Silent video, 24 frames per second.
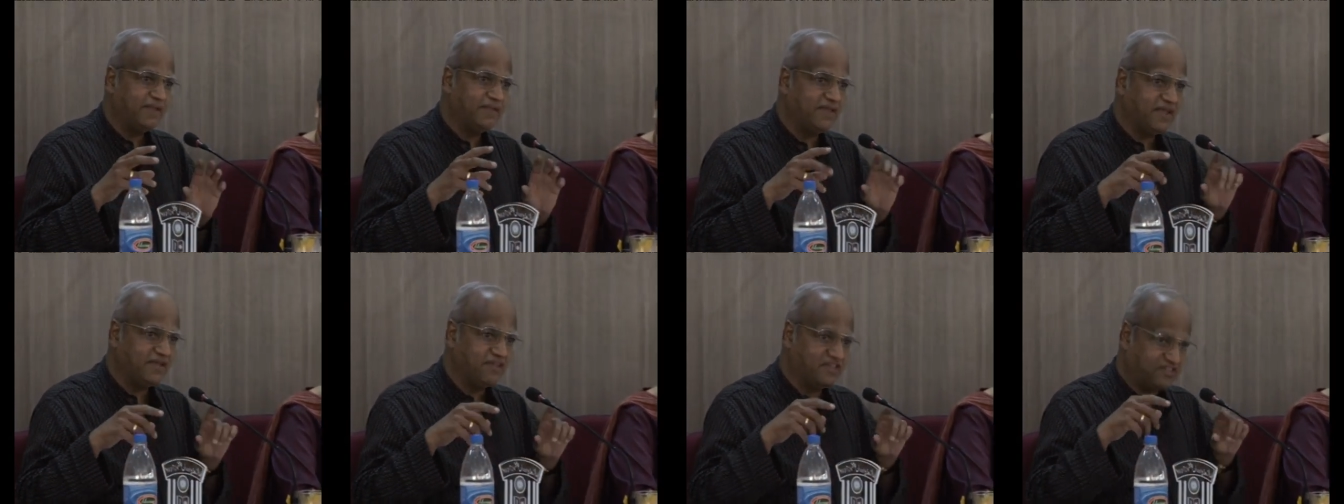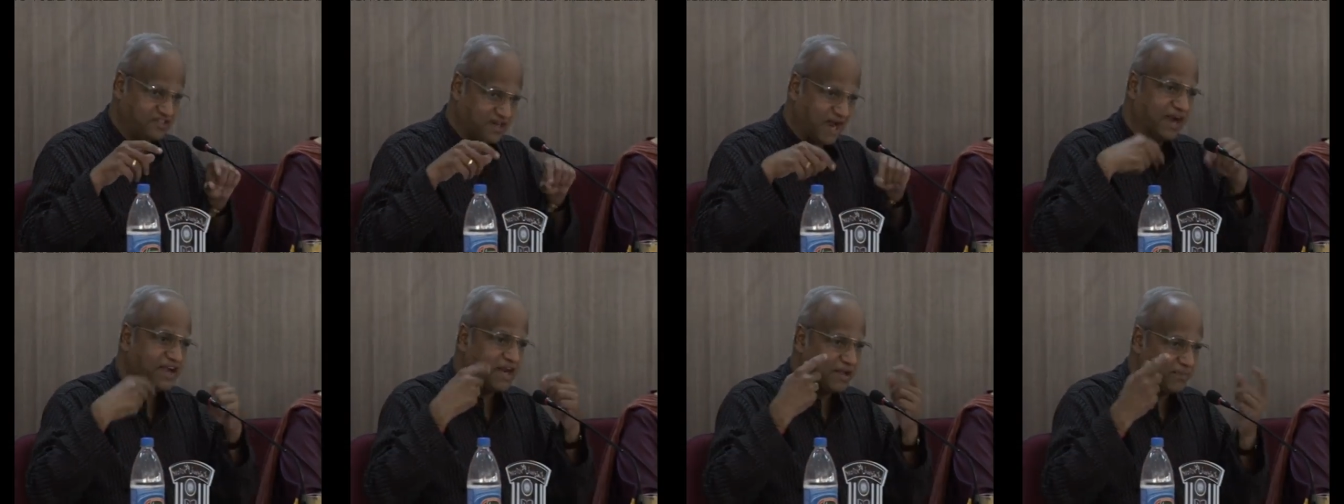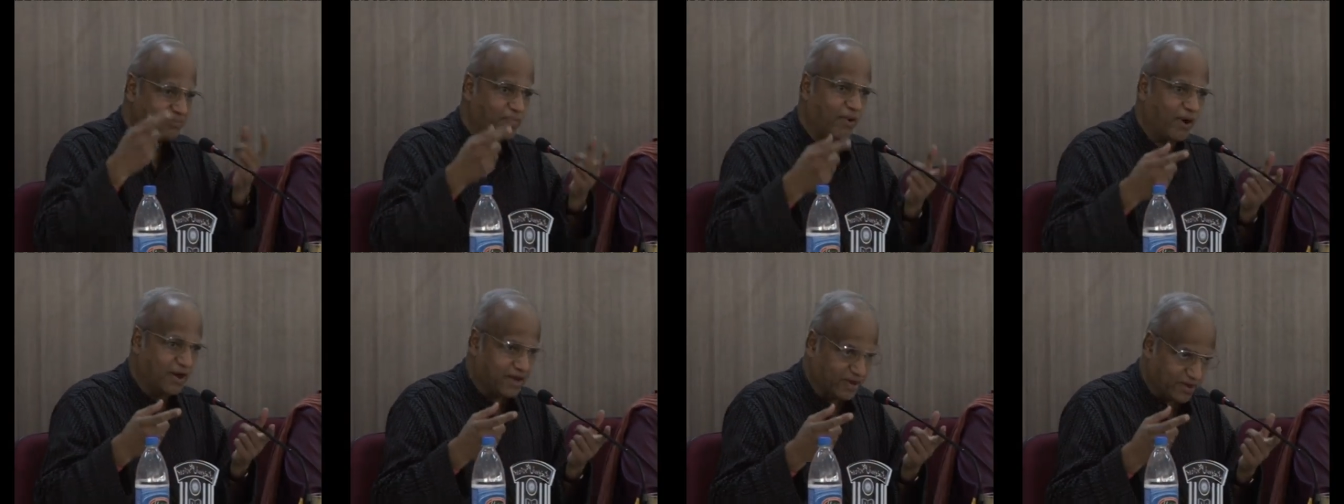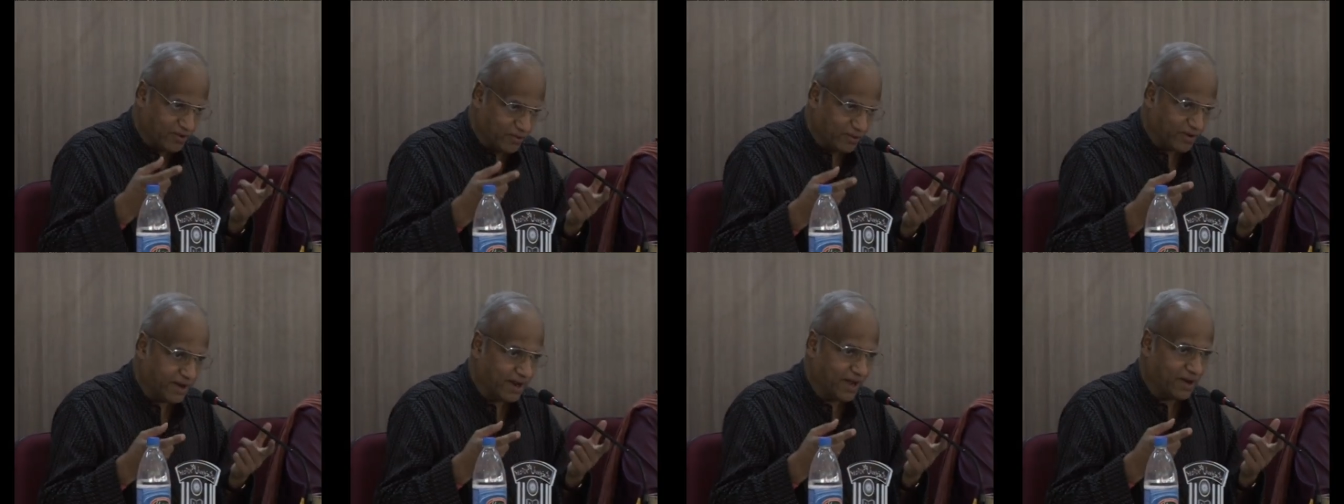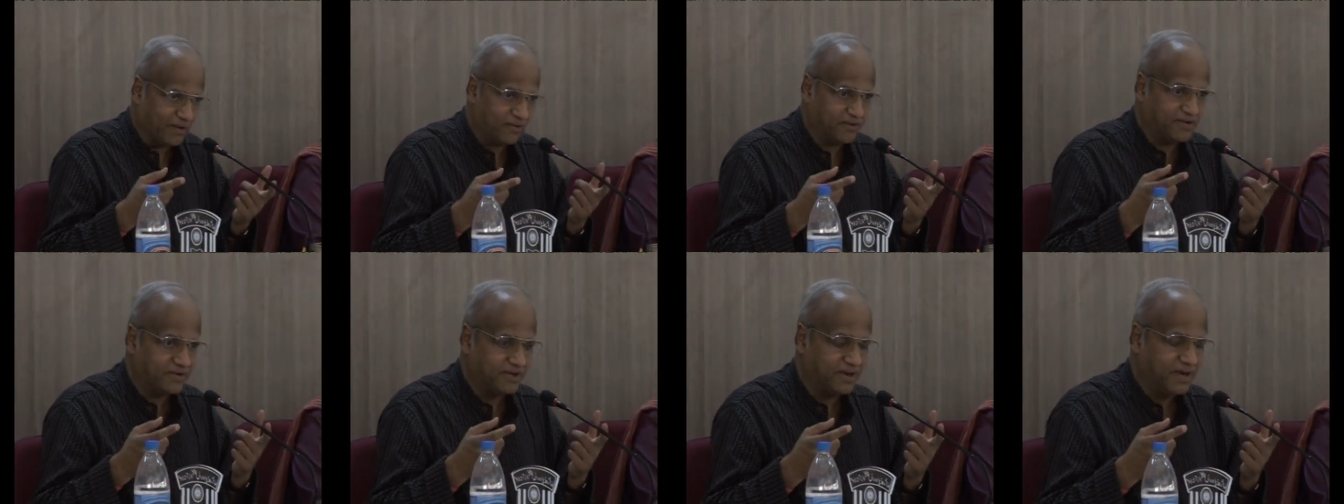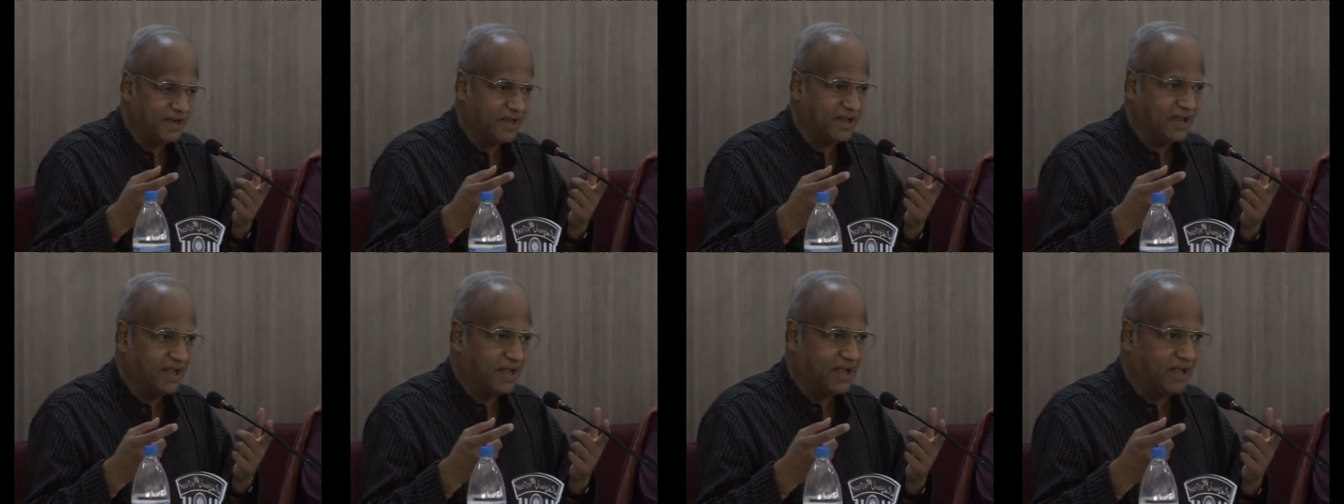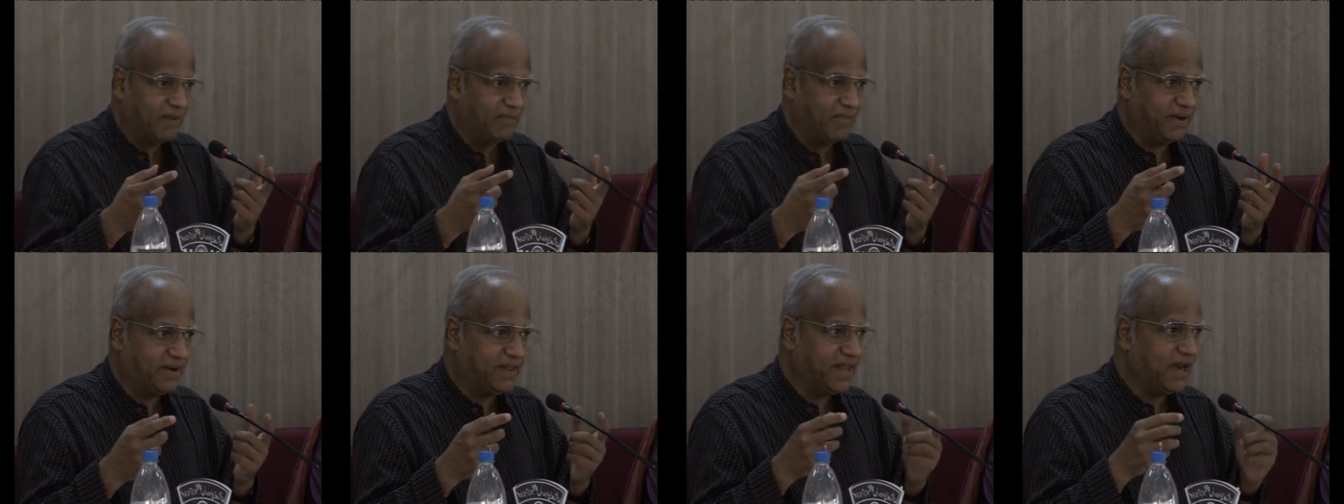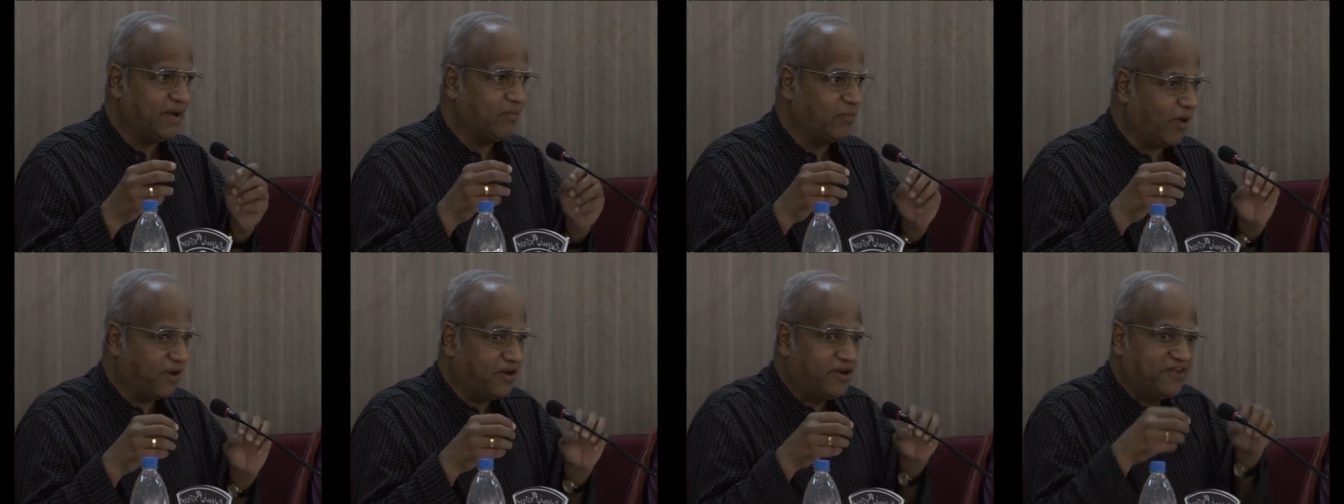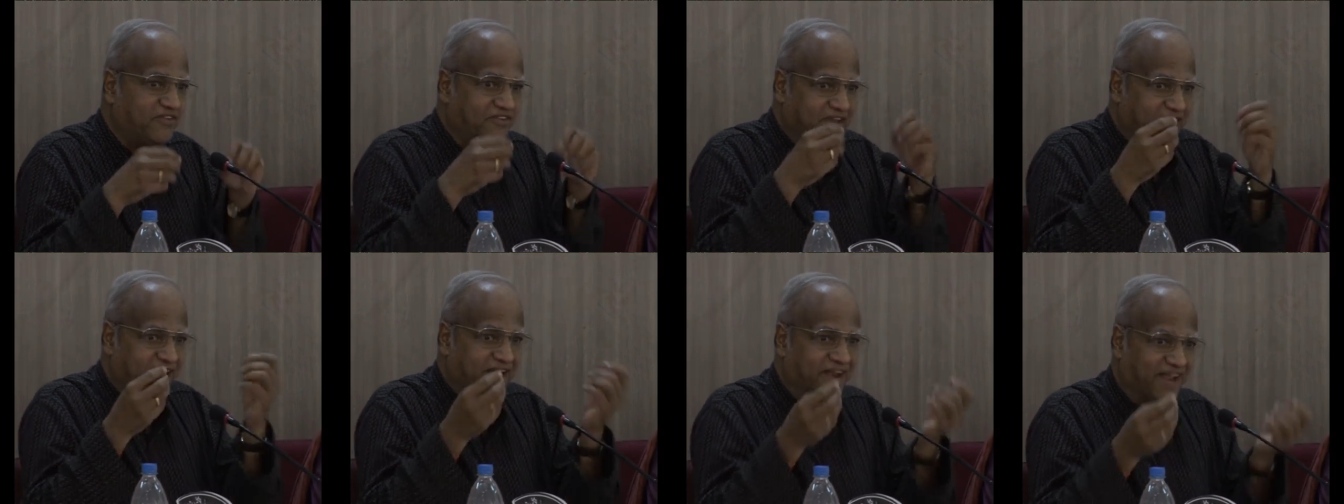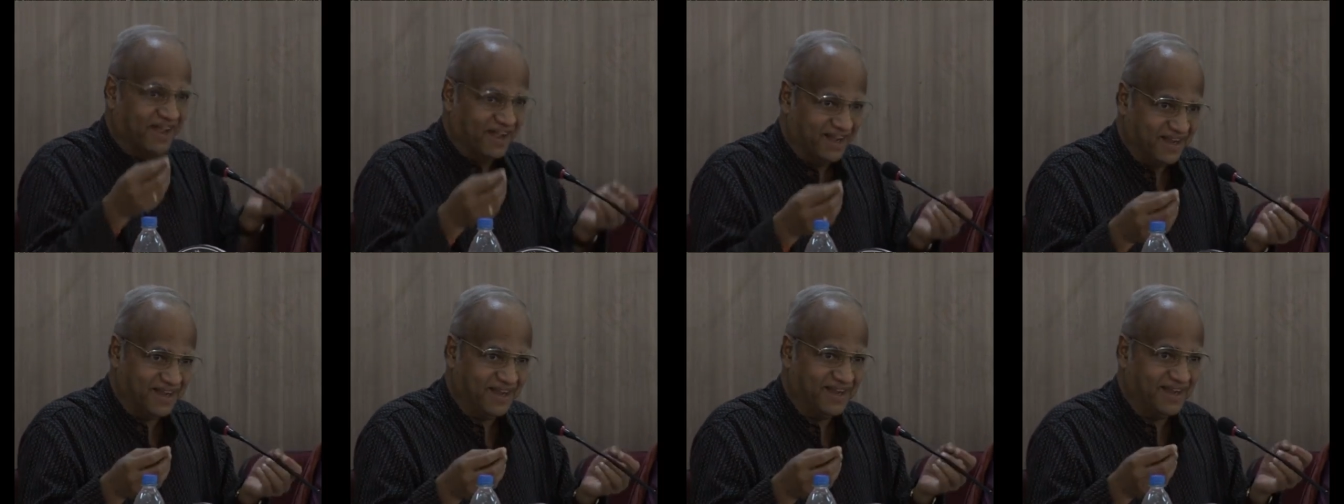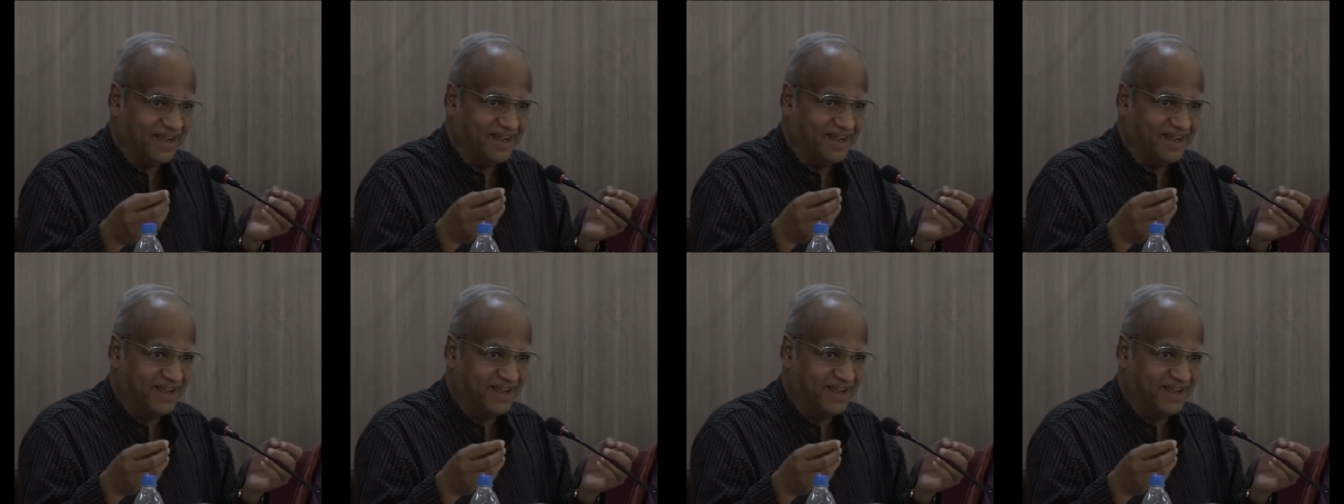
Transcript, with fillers: the starting point, no doubt. But then what is India